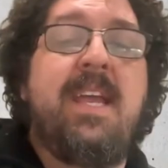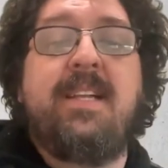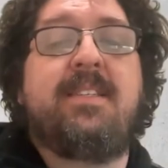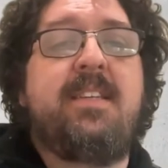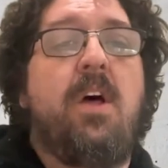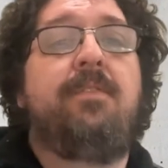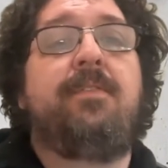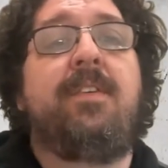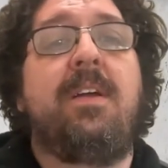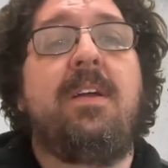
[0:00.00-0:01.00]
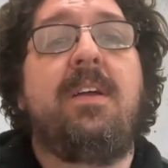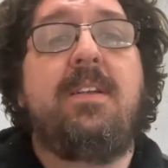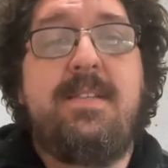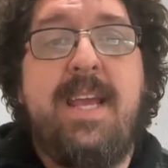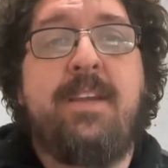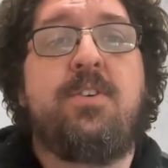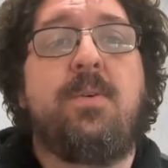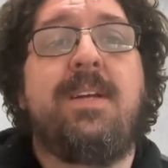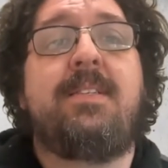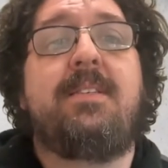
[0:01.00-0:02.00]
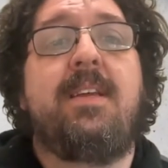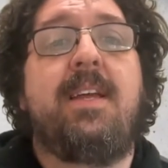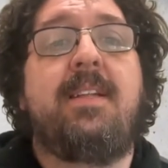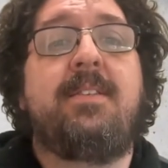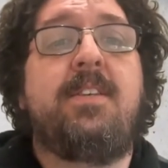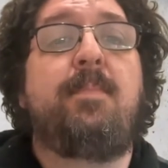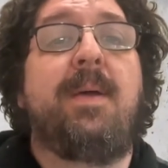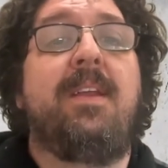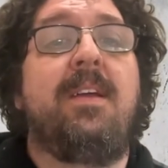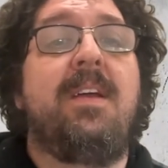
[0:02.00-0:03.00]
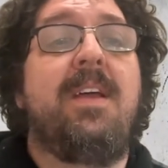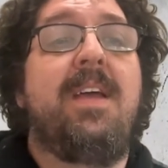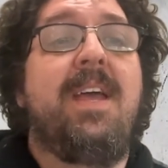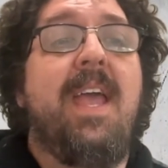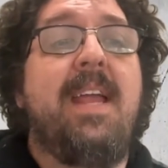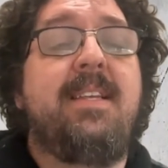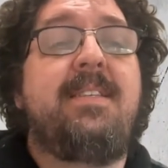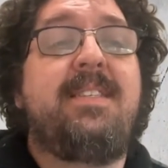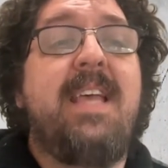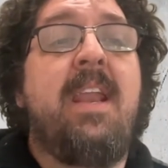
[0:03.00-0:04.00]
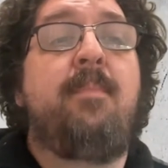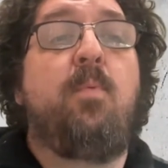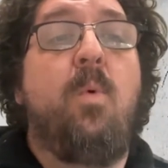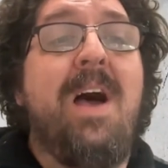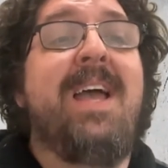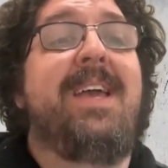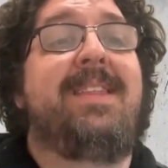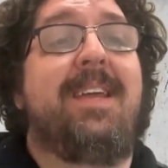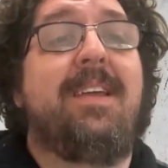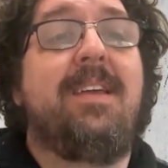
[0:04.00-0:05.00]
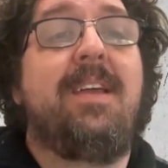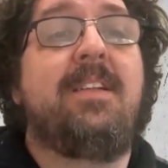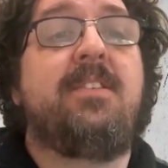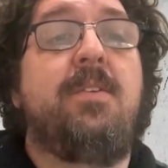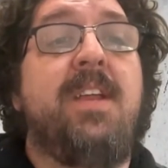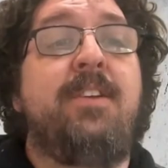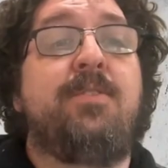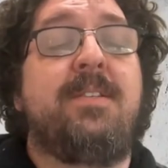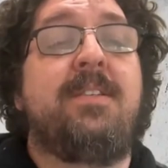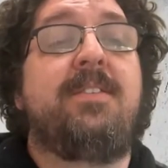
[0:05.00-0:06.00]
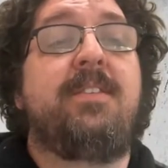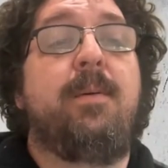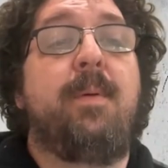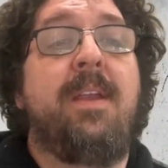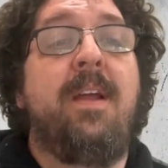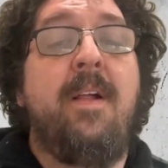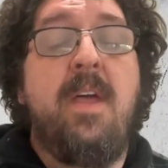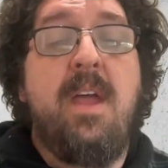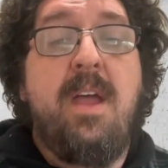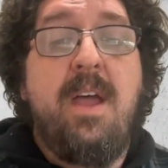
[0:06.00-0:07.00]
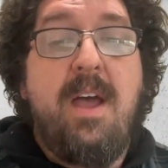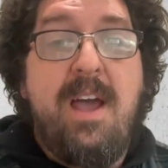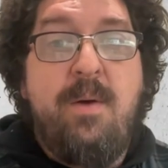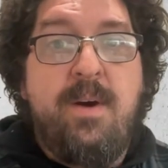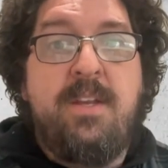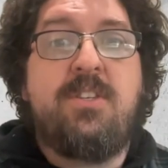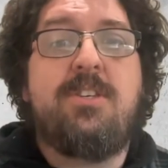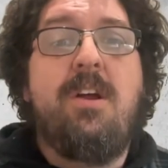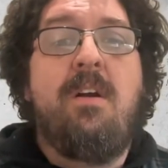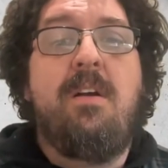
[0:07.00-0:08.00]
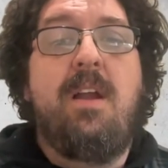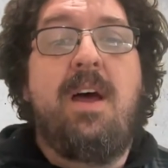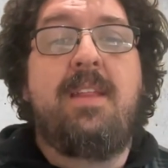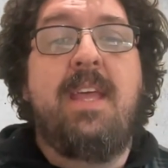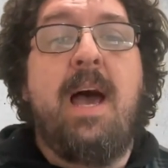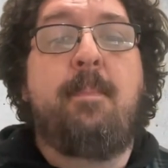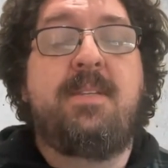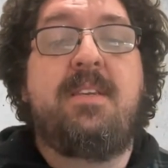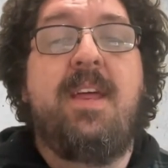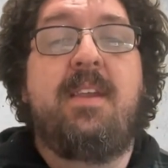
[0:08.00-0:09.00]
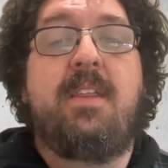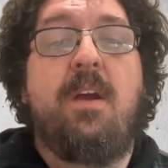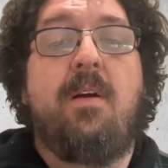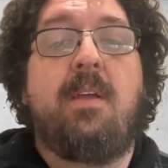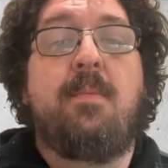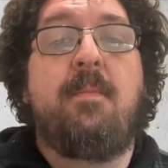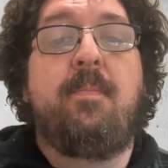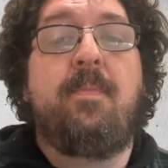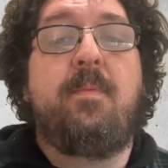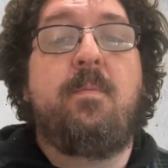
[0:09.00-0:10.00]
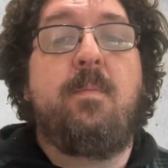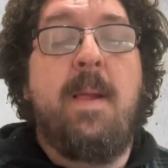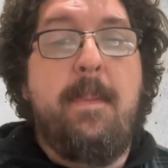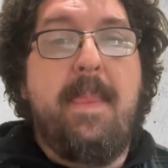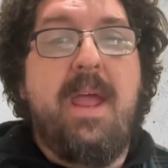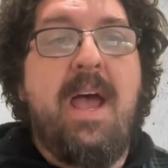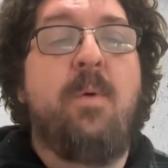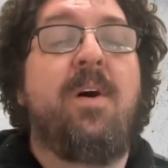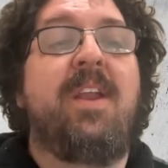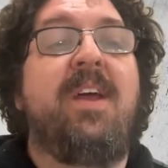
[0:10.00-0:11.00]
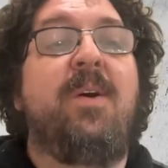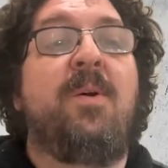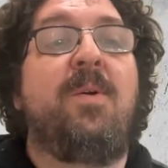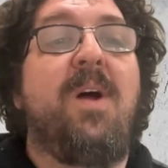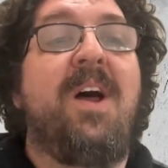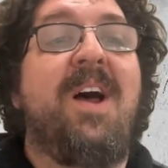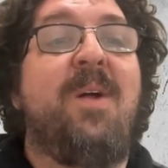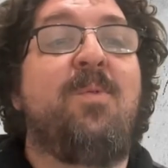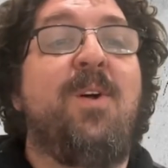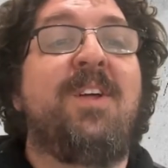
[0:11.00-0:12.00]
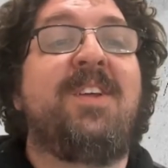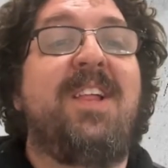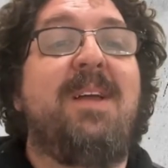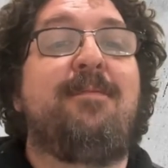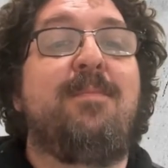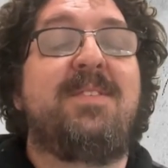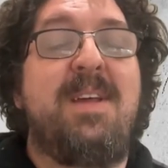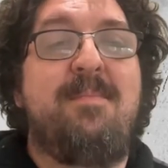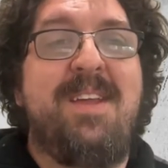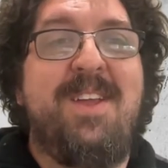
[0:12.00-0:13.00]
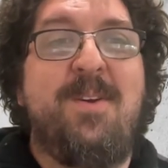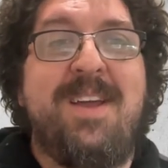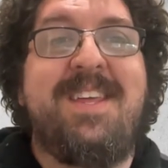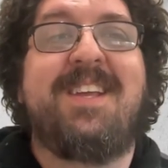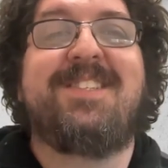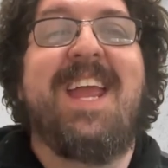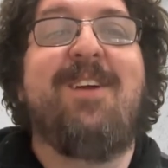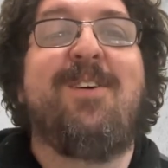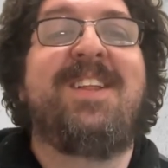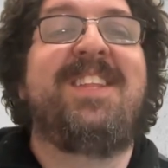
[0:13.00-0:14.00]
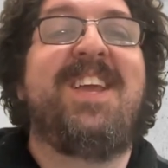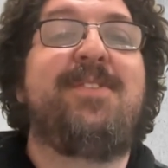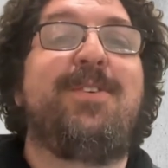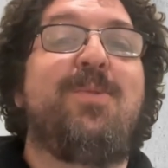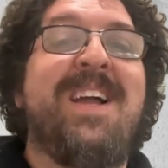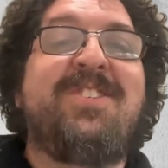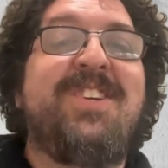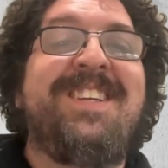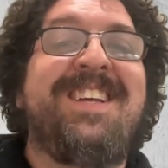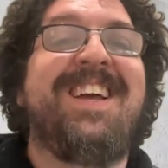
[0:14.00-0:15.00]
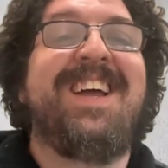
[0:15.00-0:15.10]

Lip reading: in itself dangerous and stupid. And to set up why I think it's so dangerous and stupid, I want to start on the opposite end of the argument. Right? I want to roll a clip from somebody who I think is erring in the other direction,